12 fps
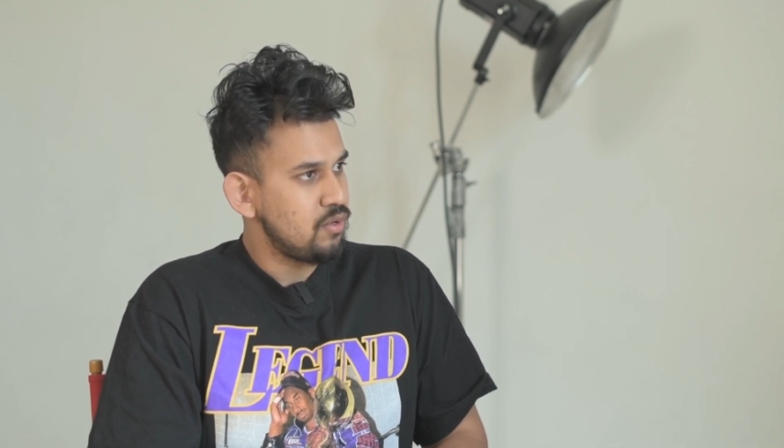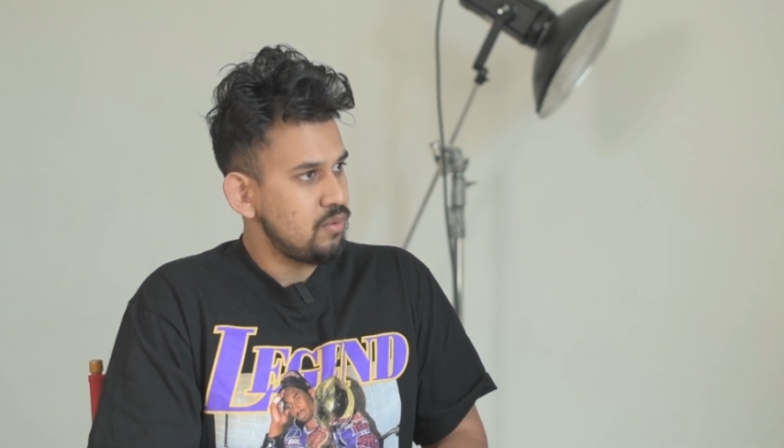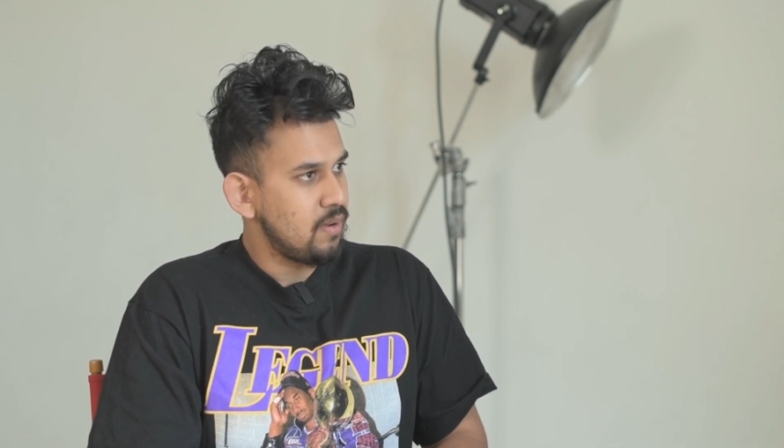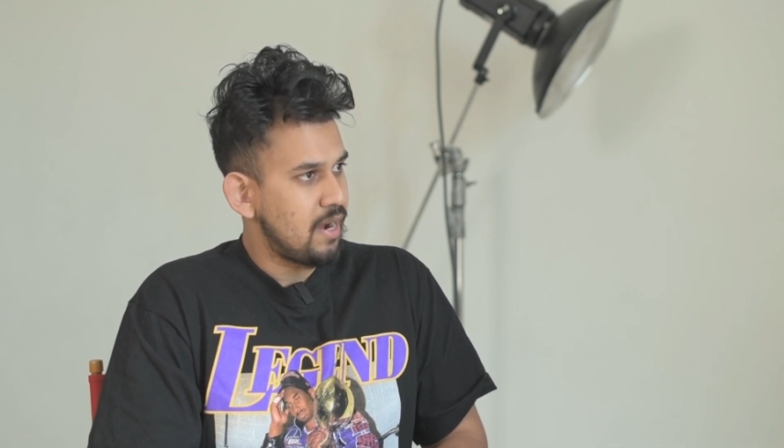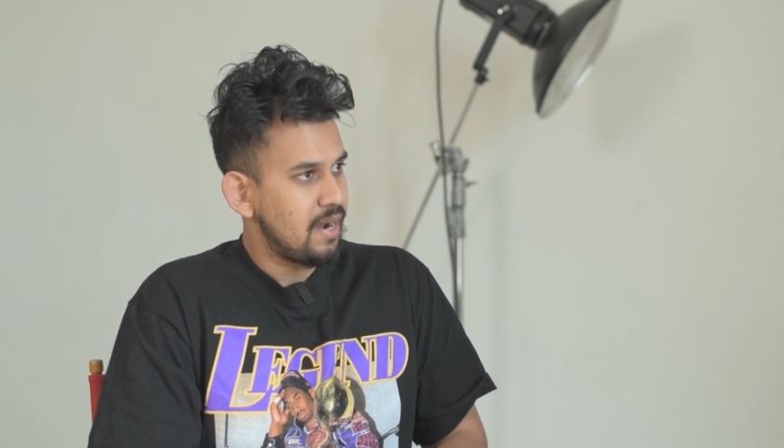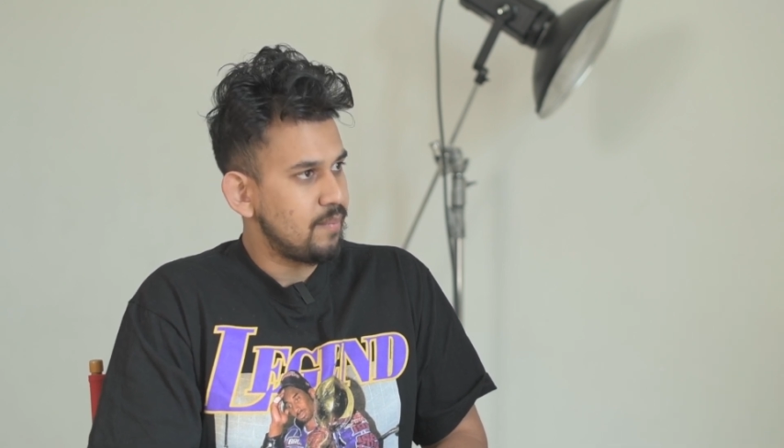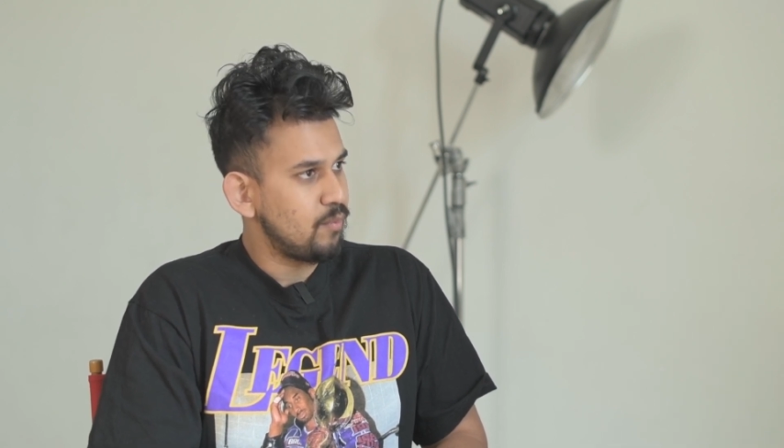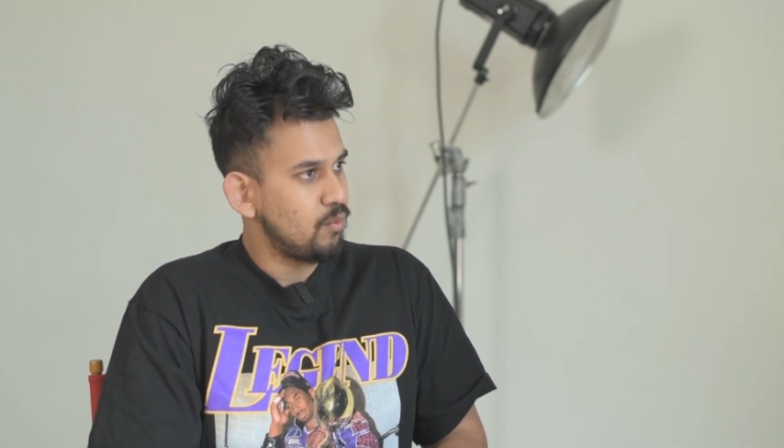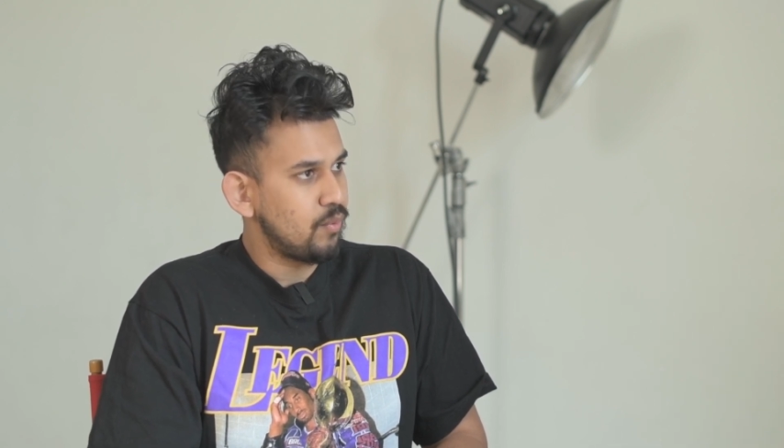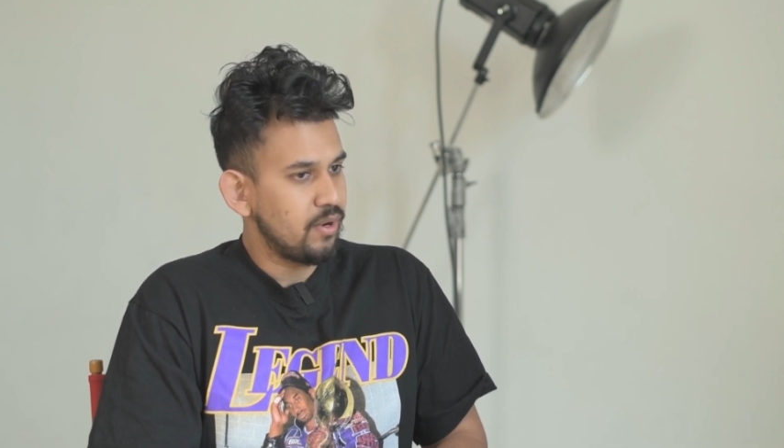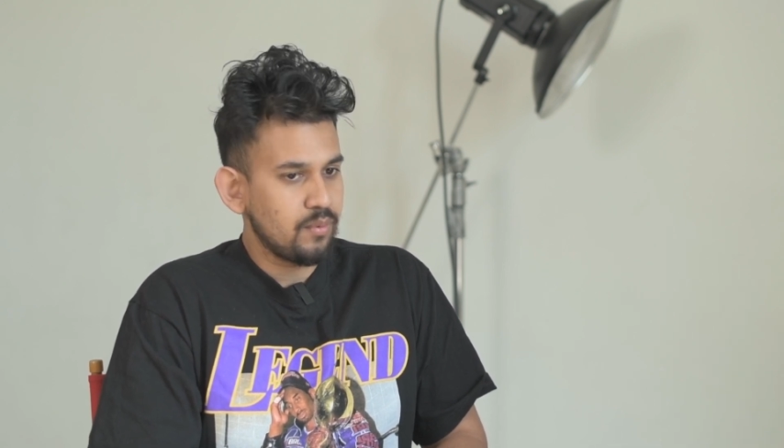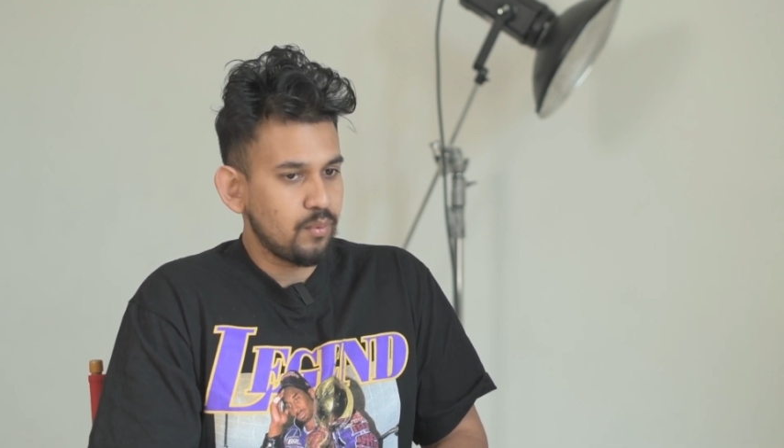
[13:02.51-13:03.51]

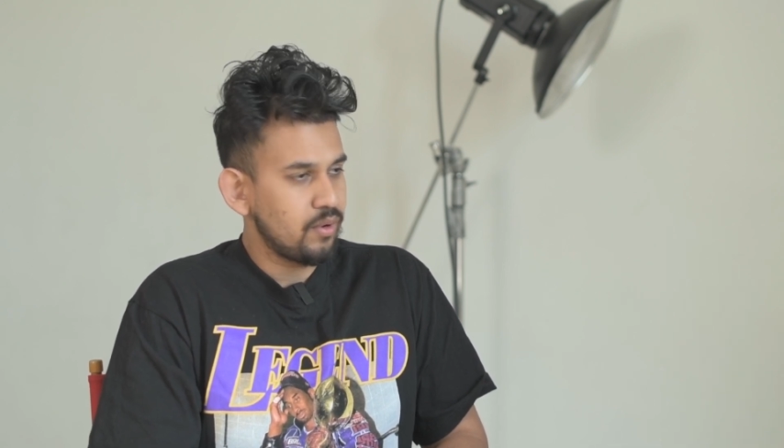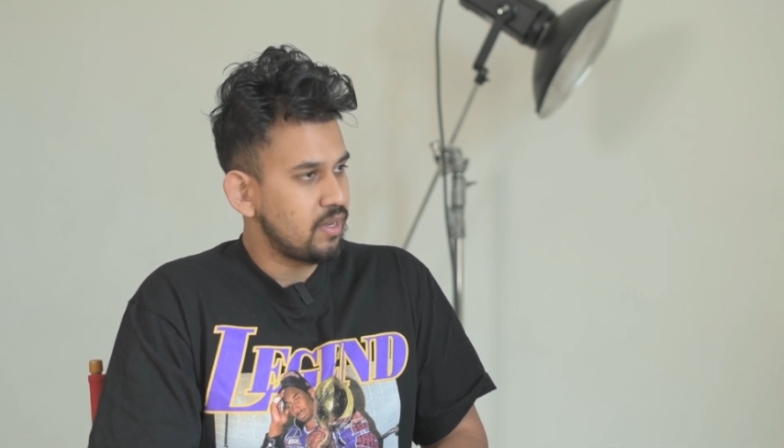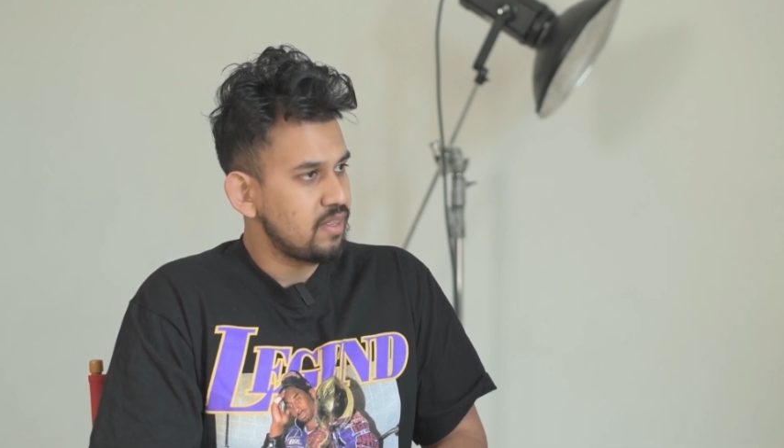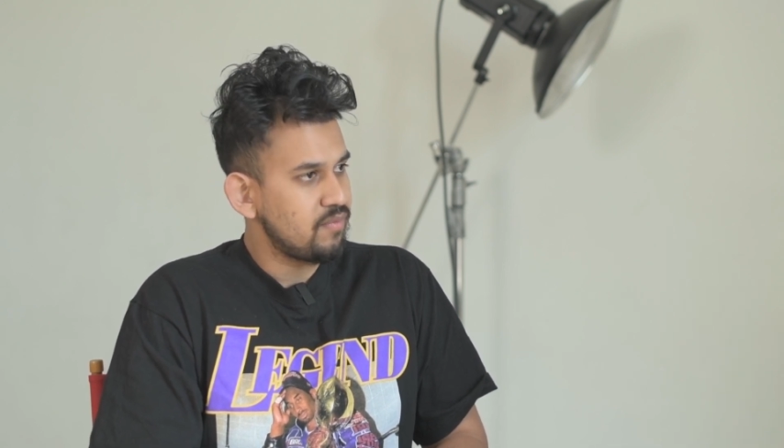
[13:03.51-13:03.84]
where can they